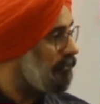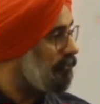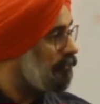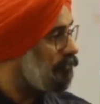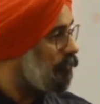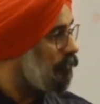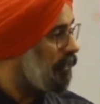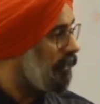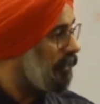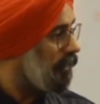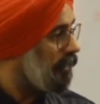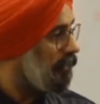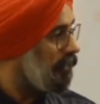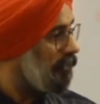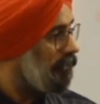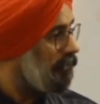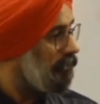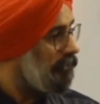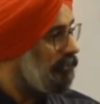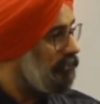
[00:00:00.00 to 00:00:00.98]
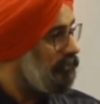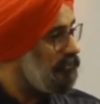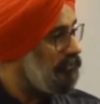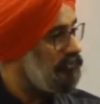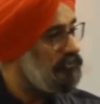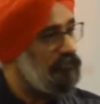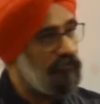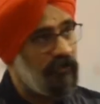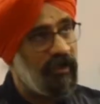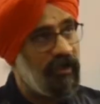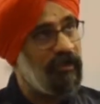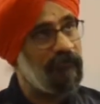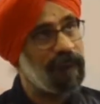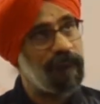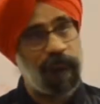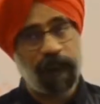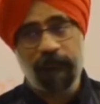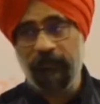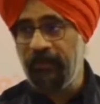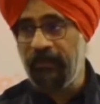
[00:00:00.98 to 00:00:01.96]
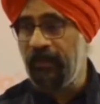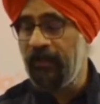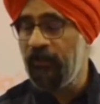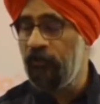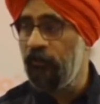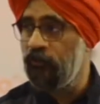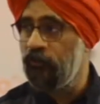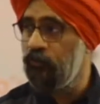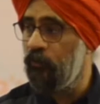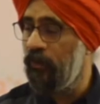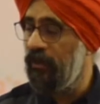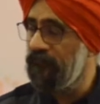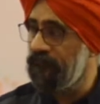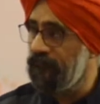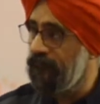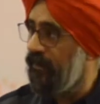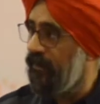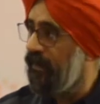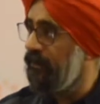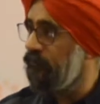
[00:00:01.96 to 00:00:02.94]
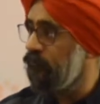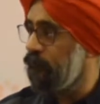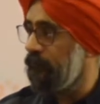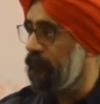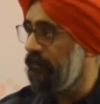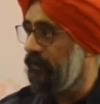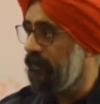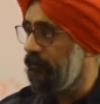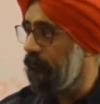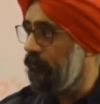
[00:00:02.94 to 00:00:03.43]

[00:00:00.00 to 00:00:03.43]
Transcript: Do I drive to Penang or do I fly to Penang?